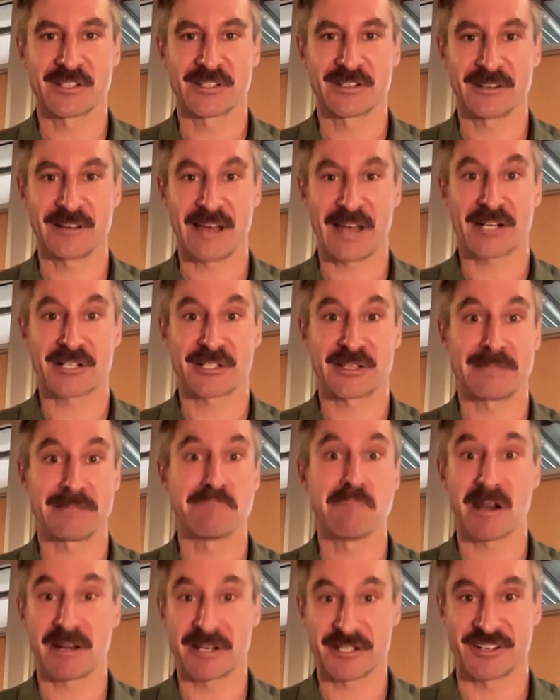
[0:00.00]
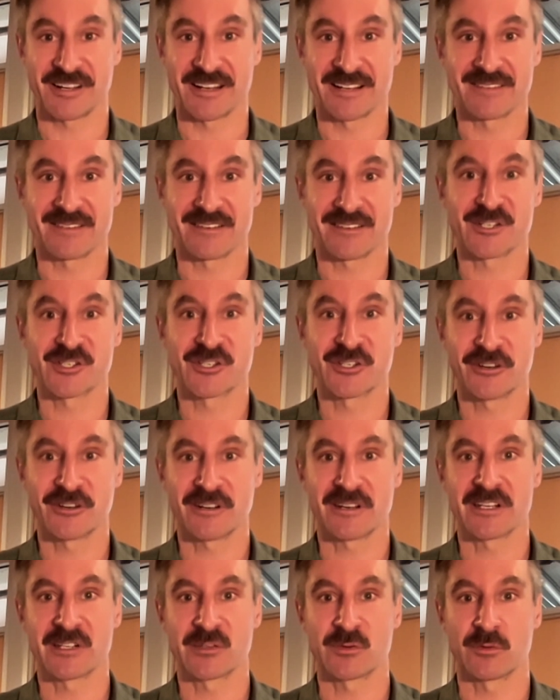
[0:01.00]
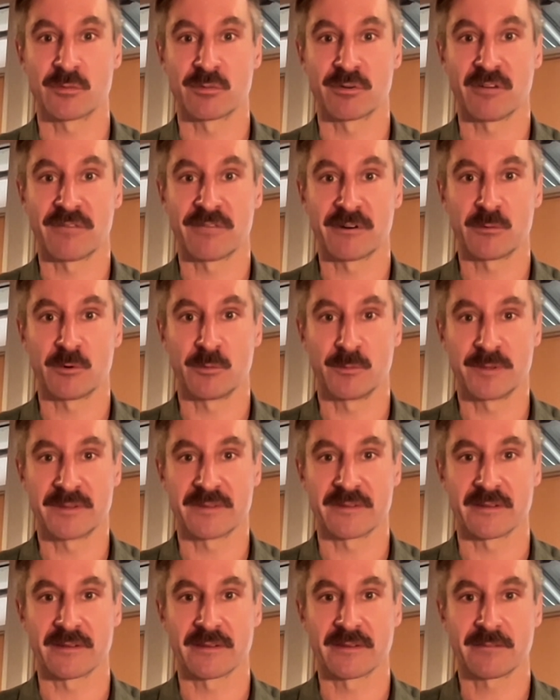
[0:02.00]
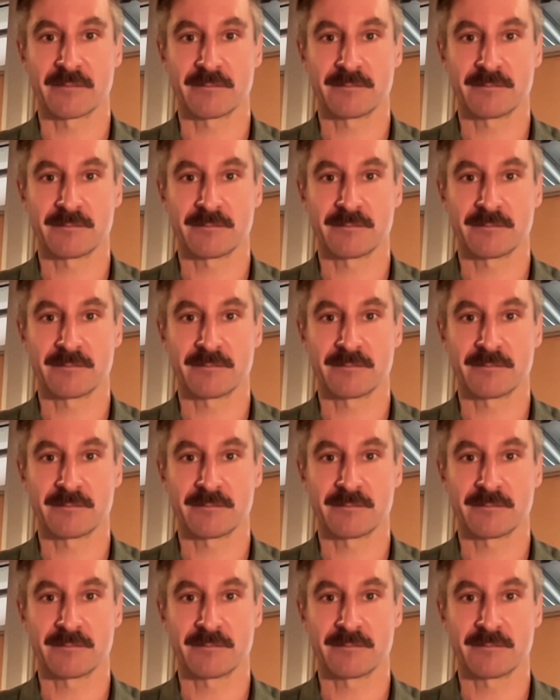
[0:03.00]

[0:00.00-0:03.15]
to actually monetize it and turn it into a profitable business.